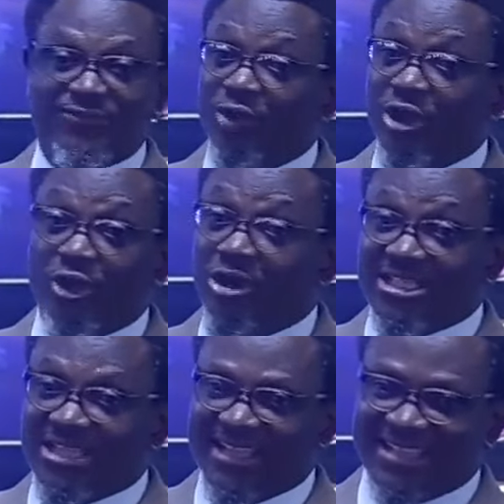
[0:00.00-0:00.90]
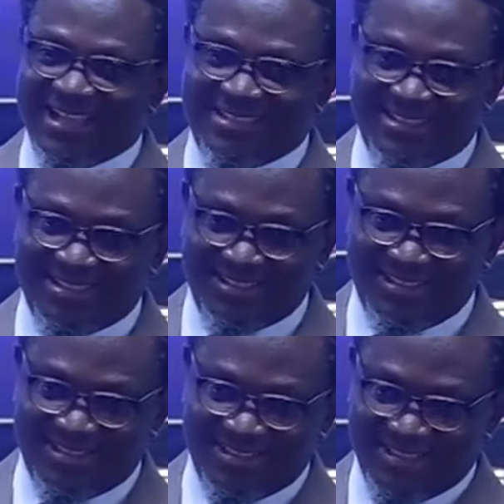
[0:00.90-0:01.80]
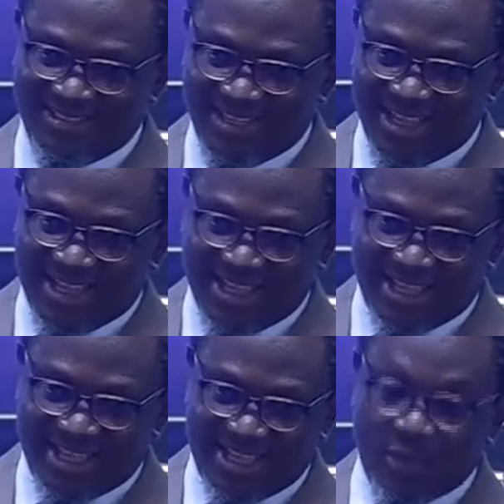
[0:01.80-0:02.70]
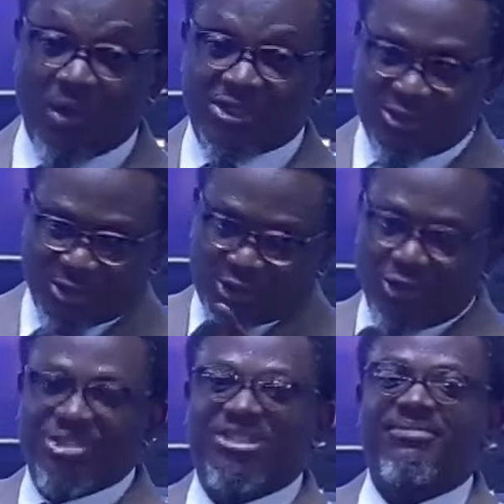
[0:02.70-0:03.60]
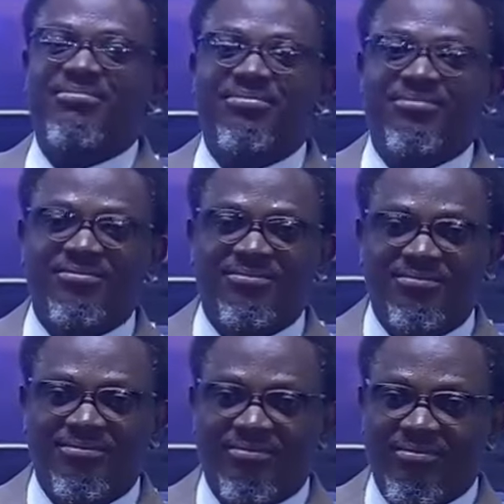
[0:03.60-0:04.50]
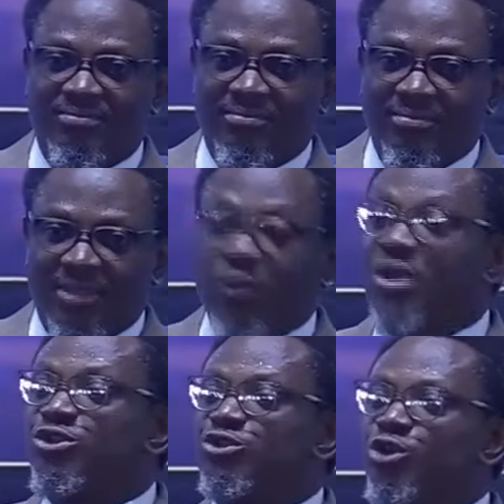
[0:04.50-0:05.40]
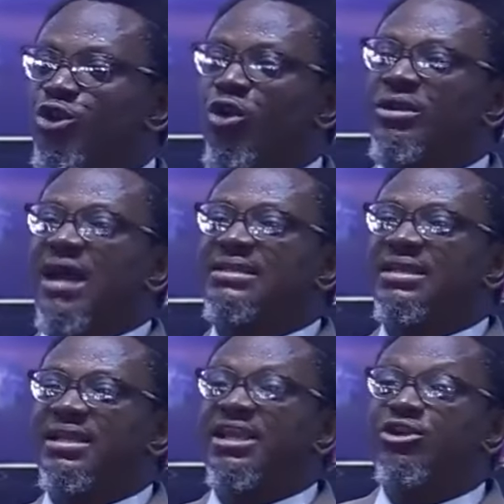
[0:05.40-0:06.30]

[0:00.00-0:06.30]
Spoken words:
following God is like that. He wants you to trust him. He wants you to know that he